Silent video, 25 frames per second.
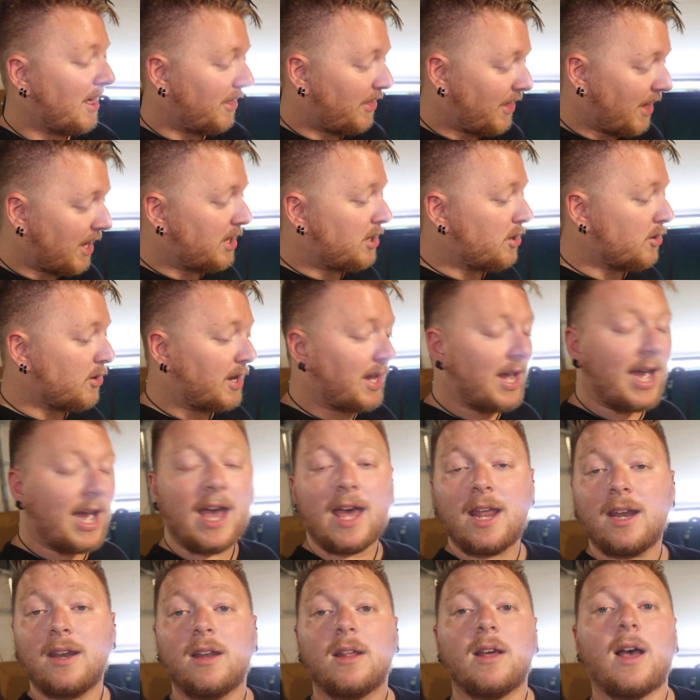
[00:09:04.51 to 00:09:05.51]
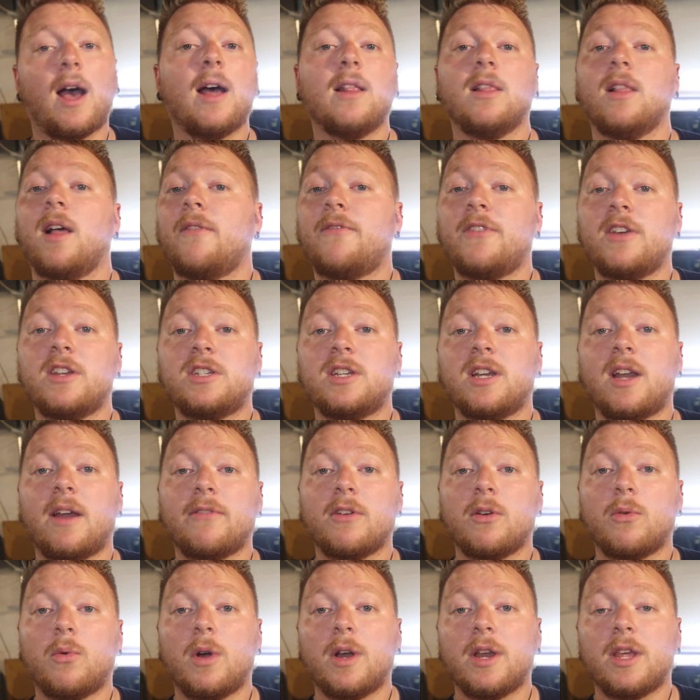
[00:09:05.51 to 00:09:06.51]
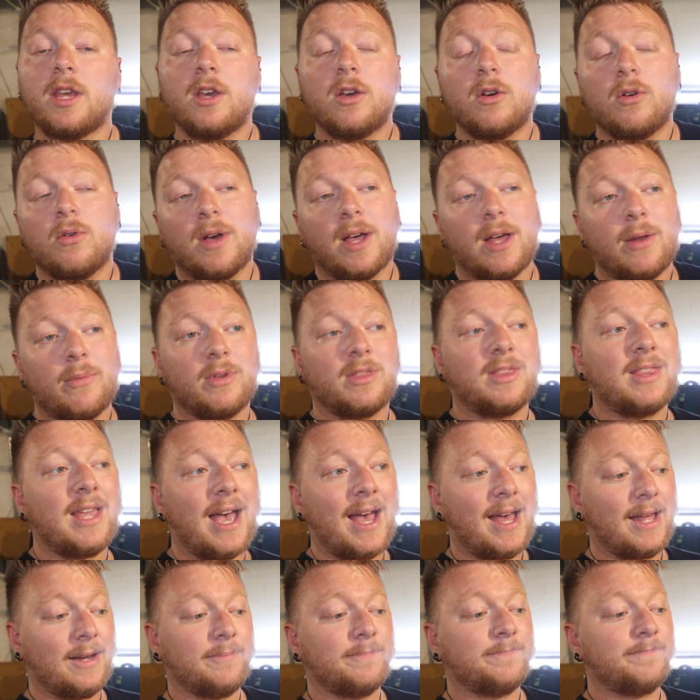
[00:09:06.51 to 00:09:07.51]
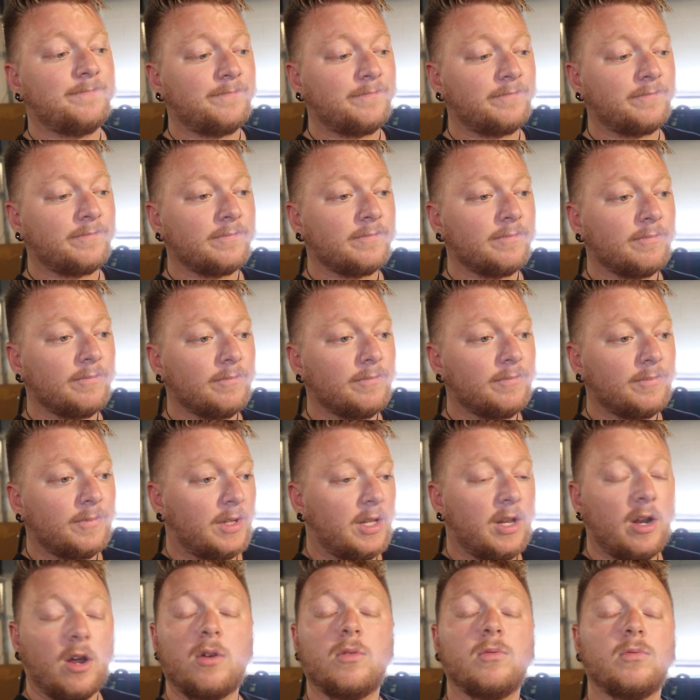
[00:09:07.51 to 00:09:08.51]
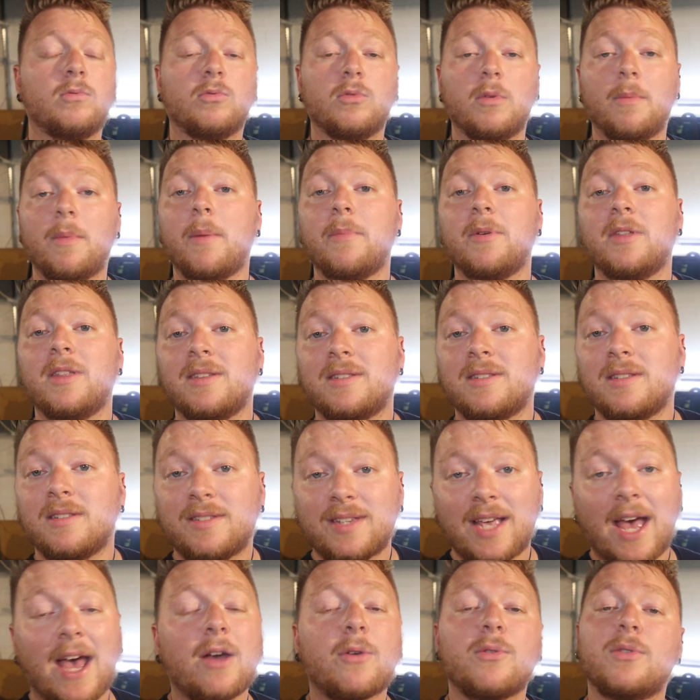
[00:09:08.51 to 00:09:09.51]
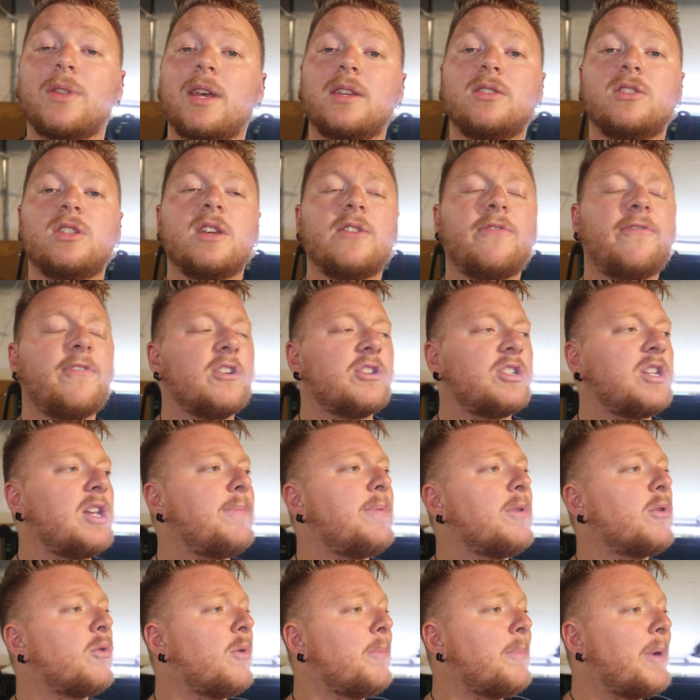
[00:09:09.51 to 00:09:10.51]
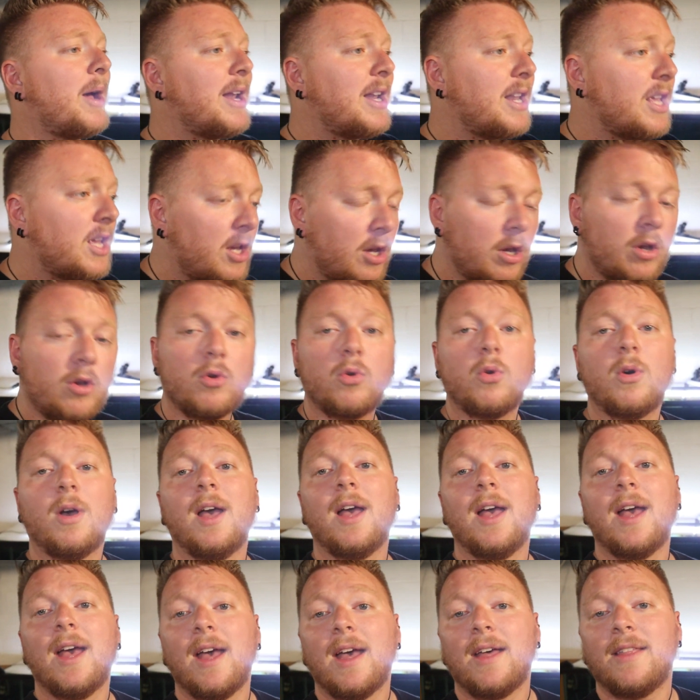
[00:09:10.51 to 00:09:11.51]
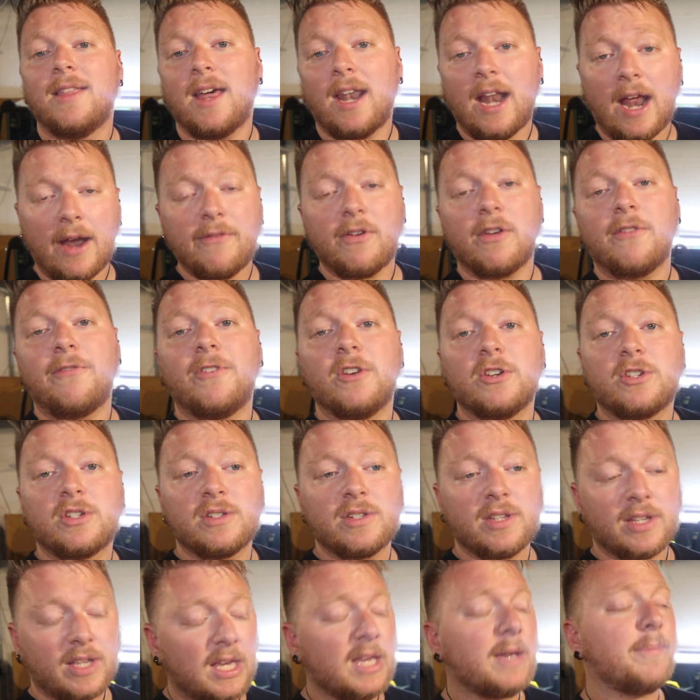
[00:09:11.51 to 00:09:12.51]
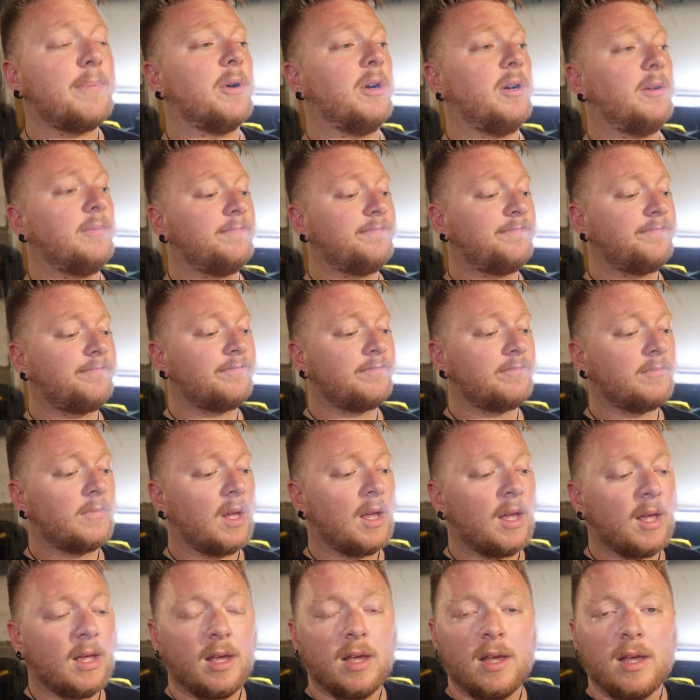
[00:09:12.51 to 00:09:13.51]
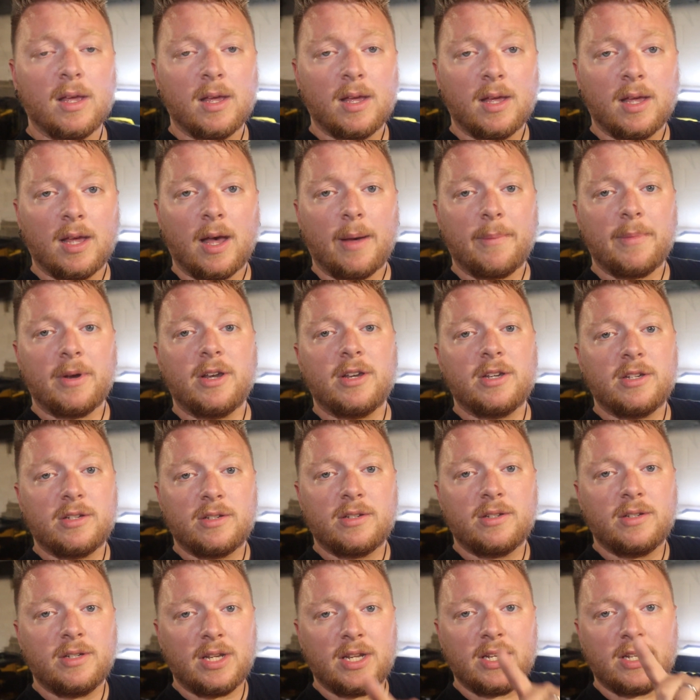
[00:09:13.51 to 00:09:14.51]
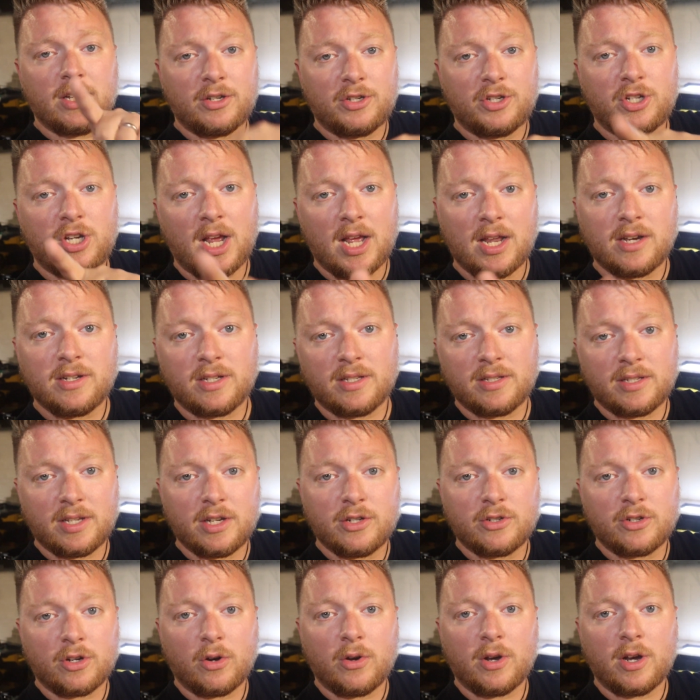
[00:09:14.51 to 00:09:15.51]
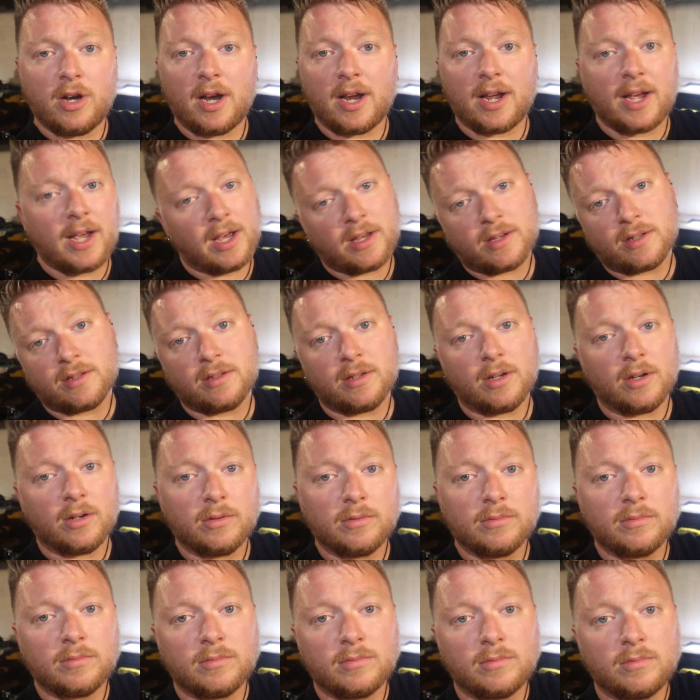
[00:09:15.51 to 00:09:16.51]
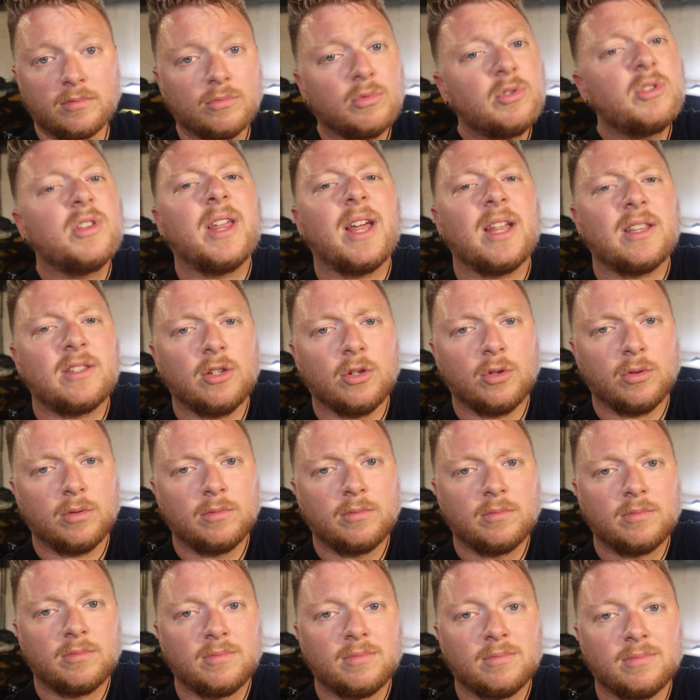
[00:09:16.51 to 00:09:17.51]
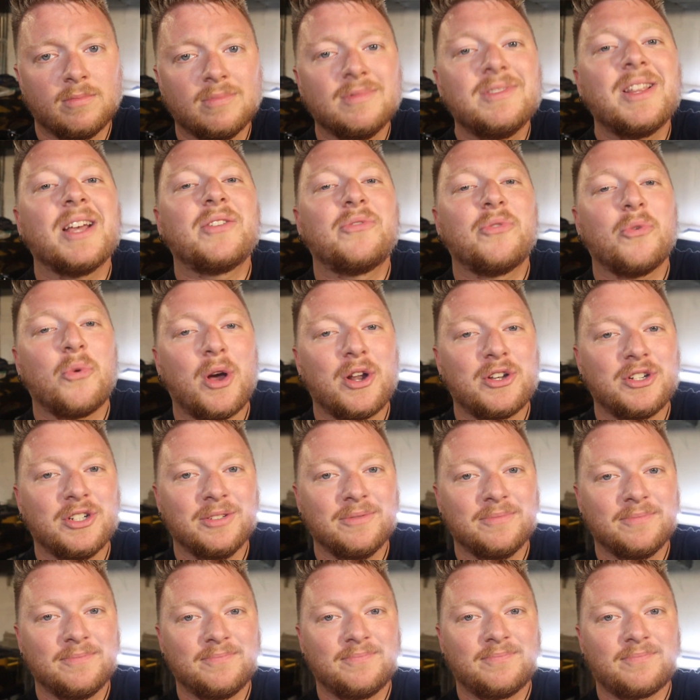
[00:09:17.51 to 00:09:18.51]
Thank you again. I love each and every one of you. And with that, remember, this is Zach with SC Fish Keeping reminding you that every fish is a keeper. I'm going to need to change this intro here, I guess. So we'll do that soon. Thanks for watching.